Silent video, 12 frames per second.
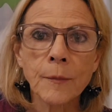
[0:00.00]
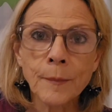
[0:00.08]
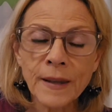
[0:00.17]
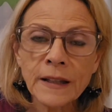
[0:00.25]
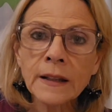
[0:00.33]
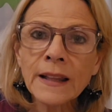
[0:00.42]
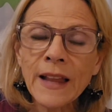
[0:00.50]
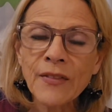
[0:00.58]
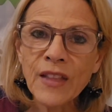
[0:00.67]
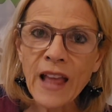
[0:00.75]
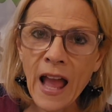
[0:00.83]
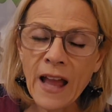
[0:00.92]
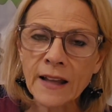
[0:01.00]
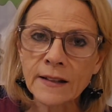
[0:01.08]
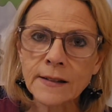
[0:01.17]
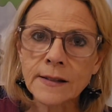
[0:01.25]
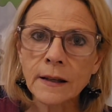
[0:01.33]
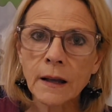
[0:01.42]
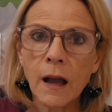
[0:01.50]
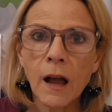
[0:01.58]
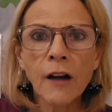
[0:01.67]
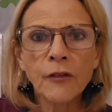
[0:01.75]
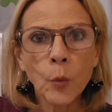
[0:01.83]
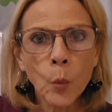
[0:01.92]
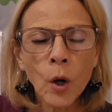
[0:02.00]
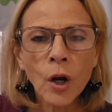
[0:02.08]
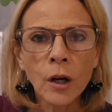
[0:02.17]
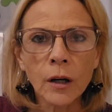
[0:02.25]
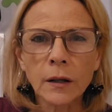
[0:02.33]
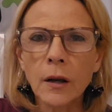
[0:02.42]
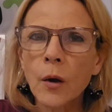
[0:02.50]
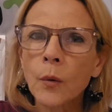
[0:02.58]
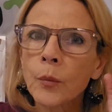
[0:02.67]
the middle and the end of a word.